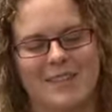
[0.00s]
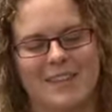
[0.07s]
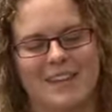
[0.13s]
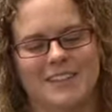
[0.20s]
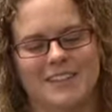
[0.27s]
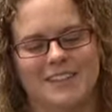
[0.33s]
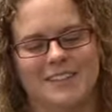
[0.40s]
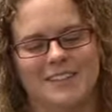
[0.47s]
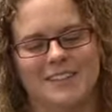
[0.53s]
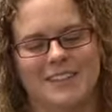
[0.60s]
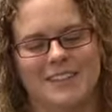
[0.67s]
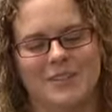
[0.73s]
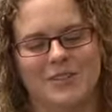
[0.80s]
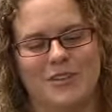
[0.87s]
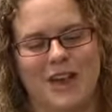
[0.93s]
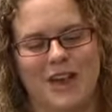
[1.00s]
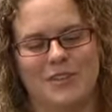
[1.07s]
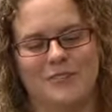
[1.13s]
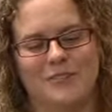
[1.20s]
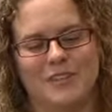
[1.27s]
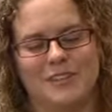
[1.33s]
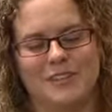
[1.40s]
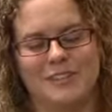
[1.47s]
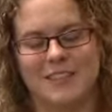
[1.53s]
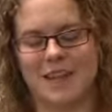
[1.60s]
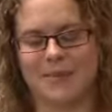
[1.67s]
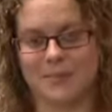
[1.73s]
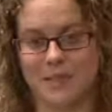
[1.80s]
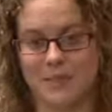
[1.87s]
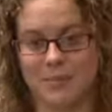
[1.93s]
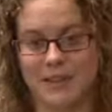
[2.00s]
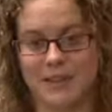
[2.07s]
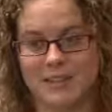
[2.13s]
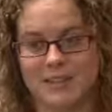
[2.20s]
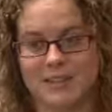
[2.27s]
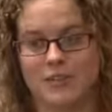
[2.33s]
the idea is that you have the same templates,